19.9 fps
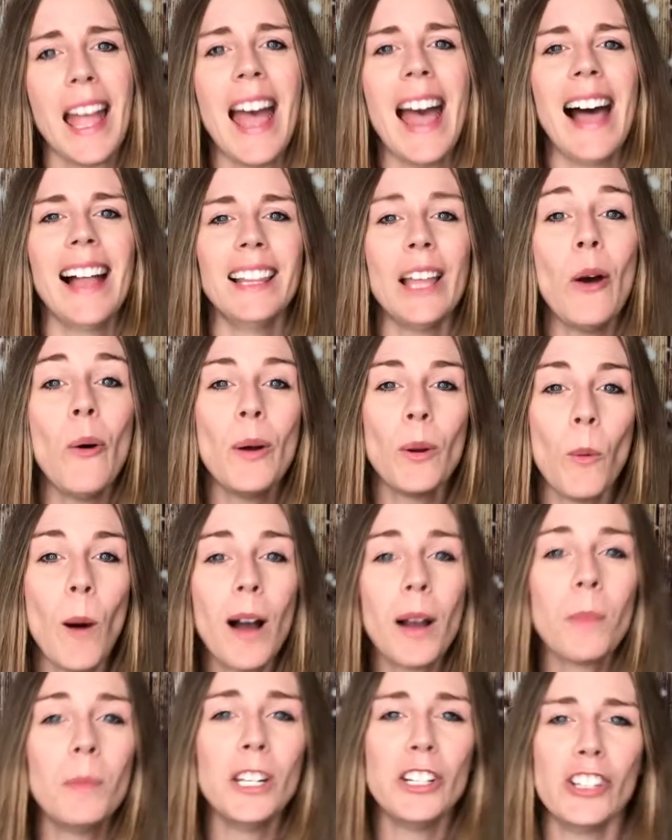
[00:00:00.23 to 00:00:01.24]
Hello and
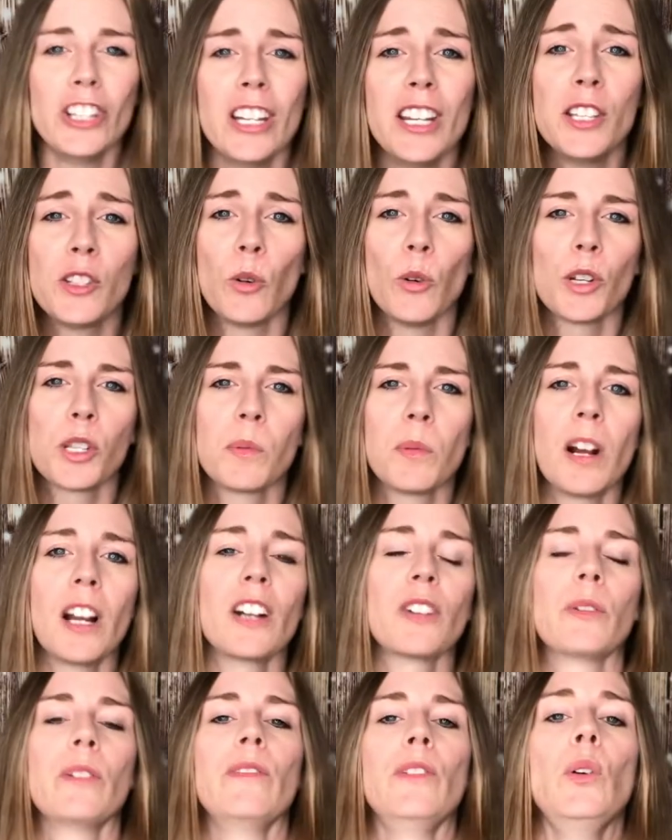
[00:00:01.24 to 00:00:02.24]
welcome to Jenny's Horse Product
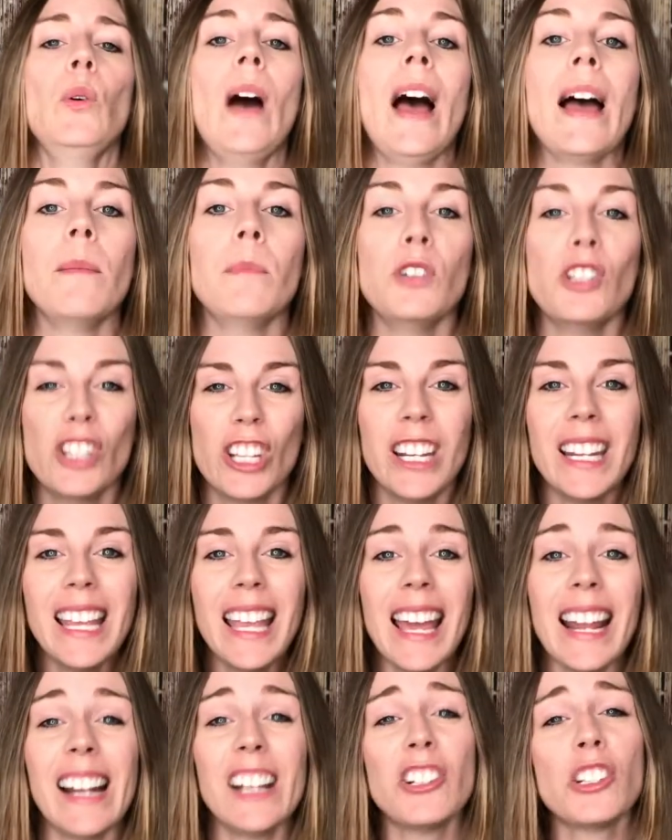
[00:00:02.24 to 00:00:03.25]
Review. I'm Jenny
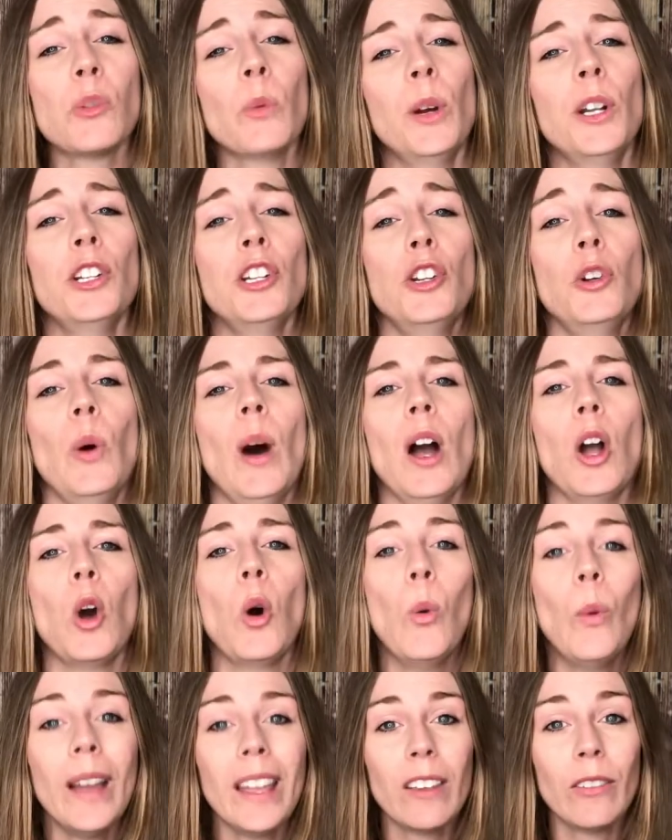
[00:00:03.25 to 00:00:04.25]
and I just wanted to do a
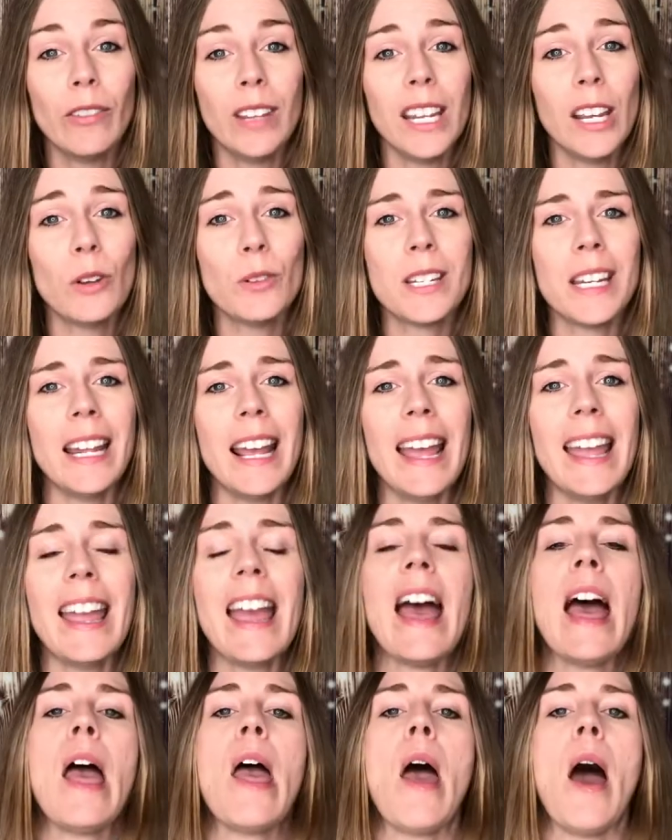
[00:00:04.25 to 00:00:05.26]
quick video today
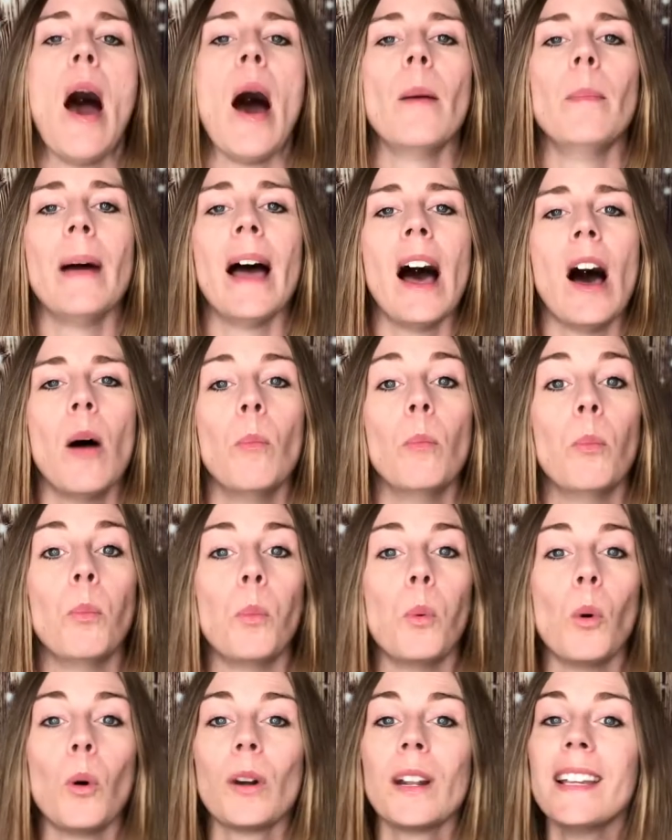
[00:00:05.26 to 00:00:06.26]
about
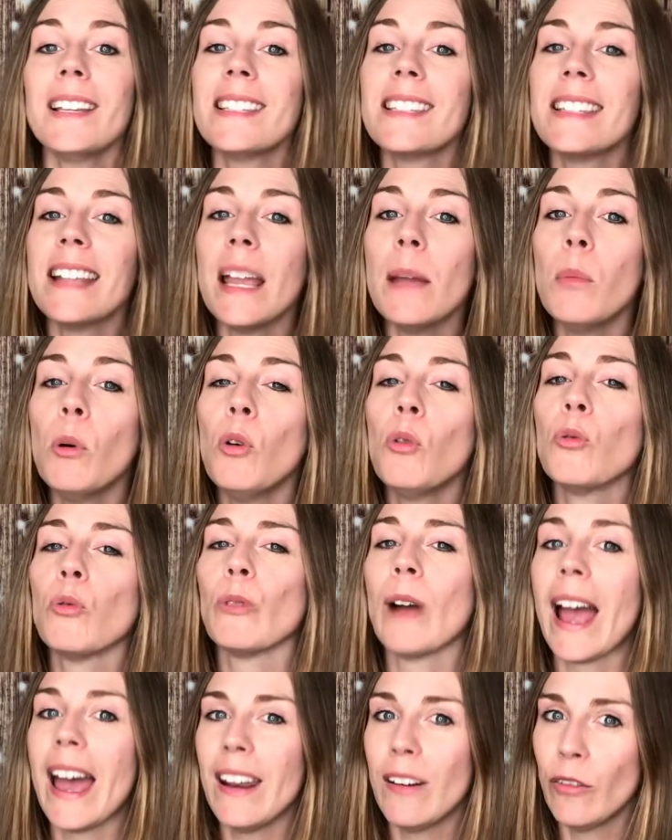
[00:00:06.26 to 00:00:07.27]
boarding stable
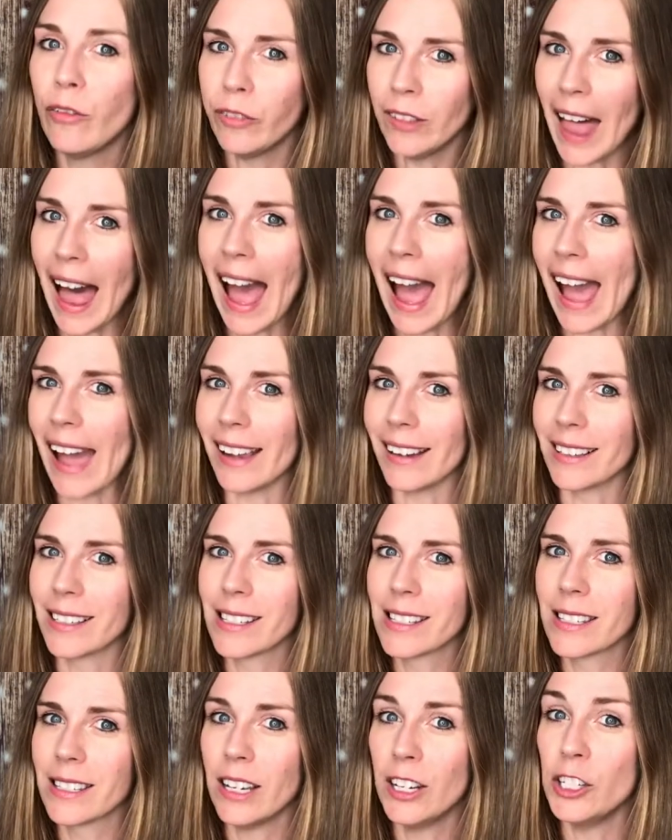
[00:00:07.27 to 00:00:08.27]
red
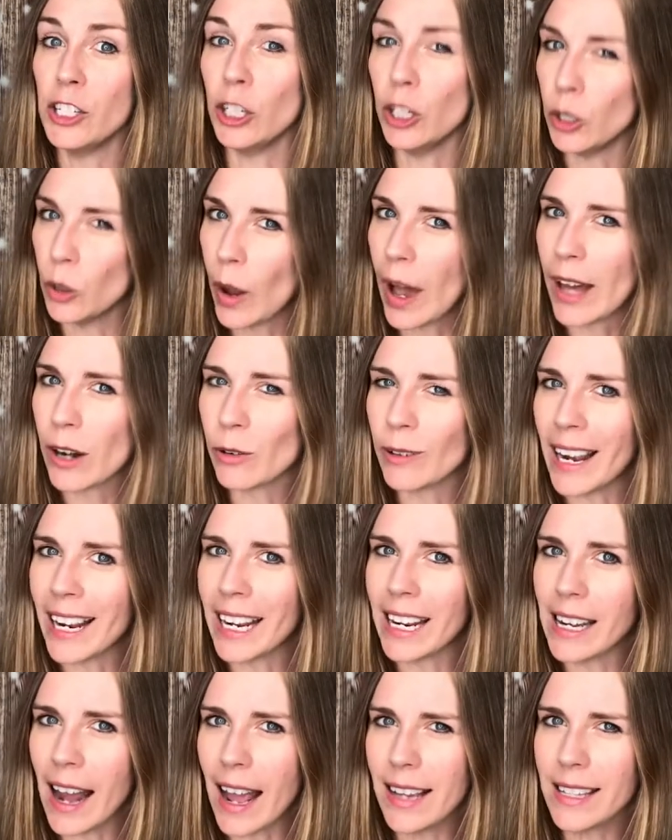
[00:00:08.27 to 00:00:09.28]
flags. Do you know how to
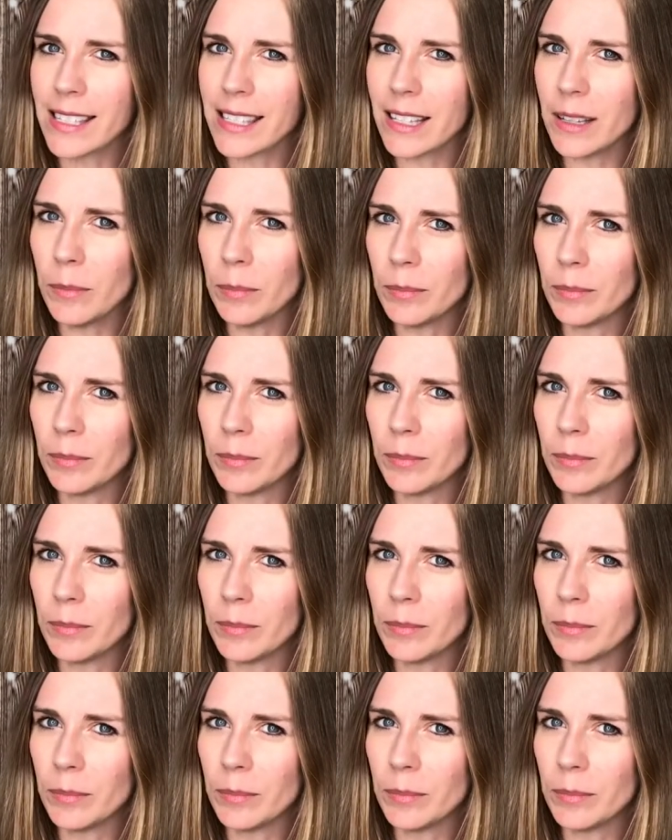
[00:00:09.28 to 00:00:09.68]
recognize them?